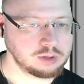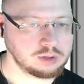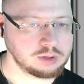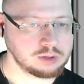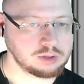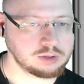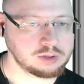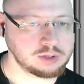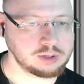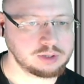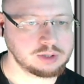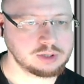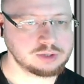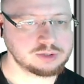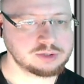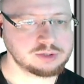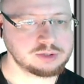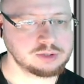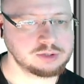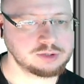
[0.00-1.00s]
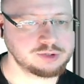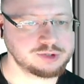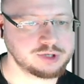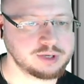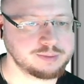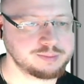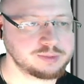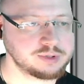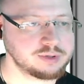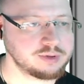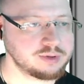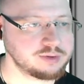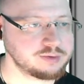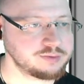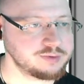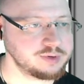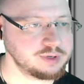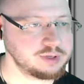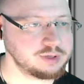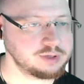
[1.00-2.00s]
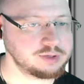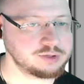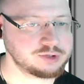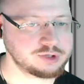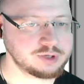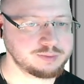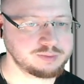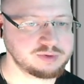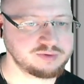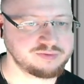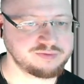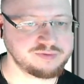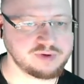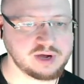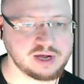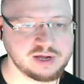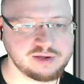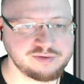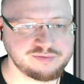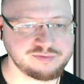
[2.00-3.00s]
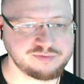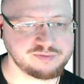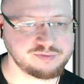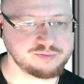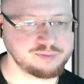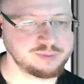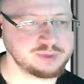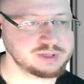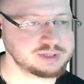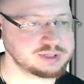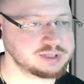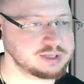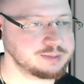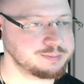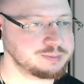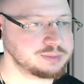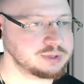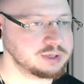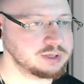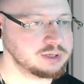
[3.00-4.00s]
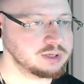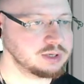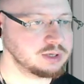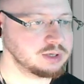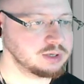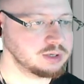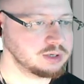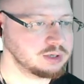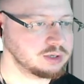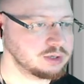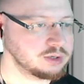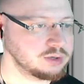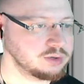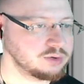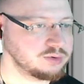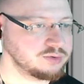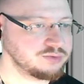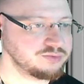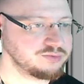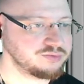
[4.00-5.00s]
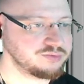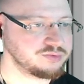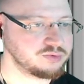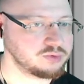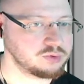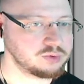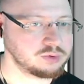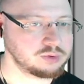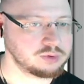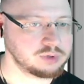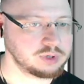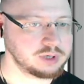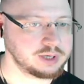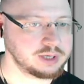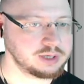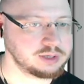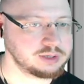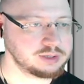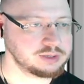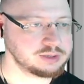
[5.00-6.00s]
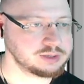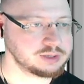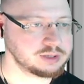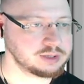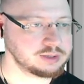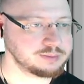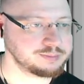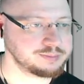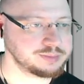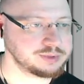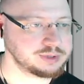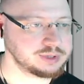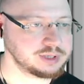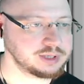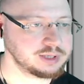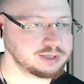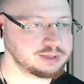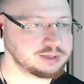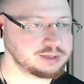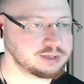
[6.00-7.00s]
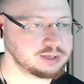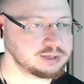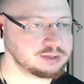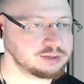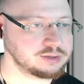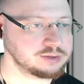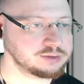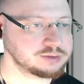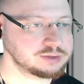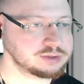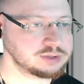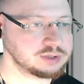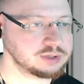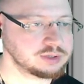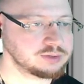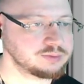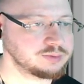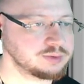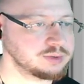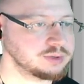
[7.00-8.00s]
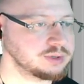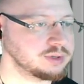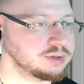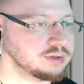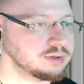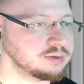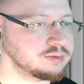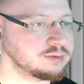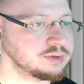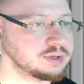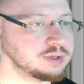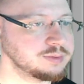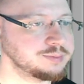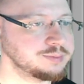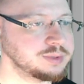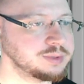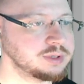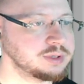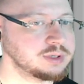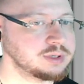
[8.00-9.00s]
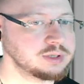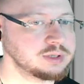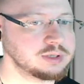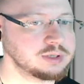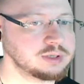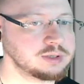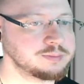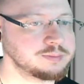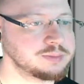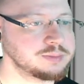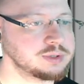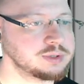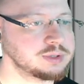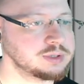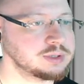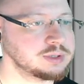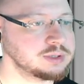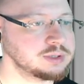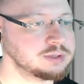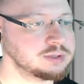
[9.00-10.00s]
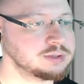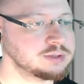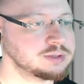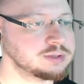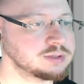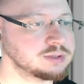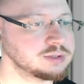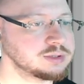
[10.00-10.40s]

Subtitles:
Okay, that's still chapter 3. Chapter 5, we skipped it. 4, end update. That looks like we're in the right. Begin update.